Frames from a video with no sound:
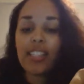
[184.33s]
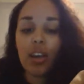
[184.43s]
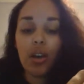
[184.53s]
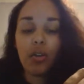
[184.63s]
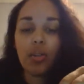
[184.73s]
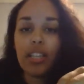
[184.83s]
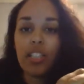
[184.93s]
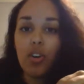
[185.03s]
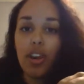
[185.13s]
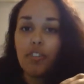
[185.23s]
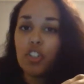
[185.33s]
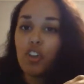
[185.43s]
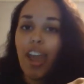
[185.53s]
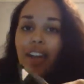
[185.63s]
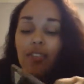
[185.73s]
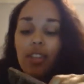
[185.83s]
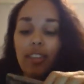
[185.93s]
so it's great for travel